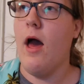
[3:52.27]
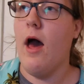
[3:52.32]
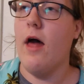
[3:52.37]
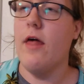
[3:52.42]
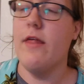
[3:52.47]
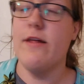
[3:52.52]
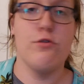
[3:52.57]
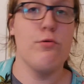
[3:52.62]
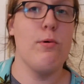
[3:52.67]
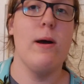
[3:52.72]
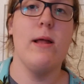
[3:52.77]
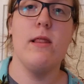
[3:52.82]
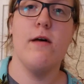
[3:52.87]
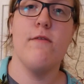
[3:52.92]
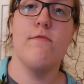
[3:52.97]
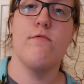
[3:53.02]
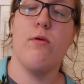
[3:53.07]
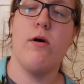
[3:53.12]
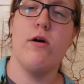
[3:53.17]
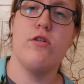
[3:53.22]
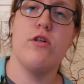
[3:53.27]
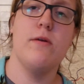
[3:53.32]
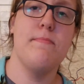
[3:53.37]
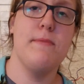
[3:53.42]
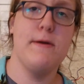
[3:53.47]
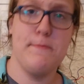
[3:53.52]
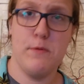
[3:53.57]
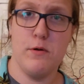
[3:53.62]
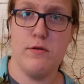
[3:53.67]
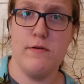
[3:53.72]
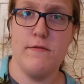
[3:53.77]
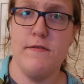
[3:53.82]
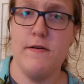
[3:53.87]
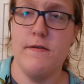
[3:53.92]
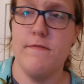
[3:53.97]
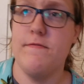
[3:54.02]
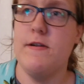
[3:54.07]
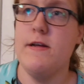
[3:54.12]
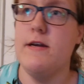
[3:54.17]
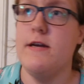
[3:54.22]
That's why I loved watching Big Brother
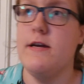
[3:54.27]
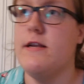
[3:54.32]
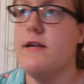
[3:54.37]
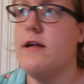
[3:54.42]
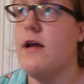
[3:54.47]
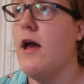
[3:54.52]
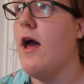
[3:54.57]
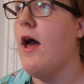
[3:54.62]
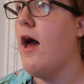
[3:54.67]
15,